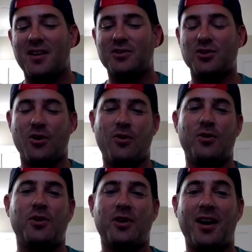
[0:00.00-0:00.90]

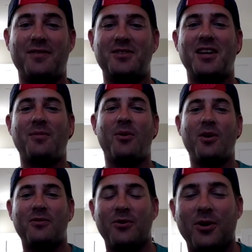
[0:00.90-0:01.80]
So you're going to have to take my
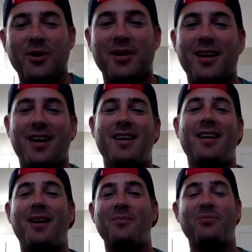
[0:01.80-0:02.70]
word for it,
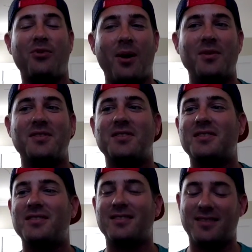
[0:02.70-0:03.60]
and I
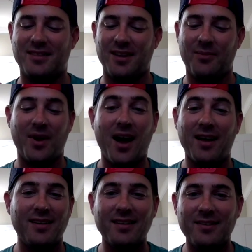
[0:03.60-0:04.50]
promise I'm
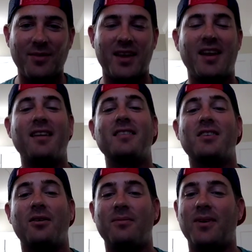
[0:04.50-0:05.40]
not making any of this up.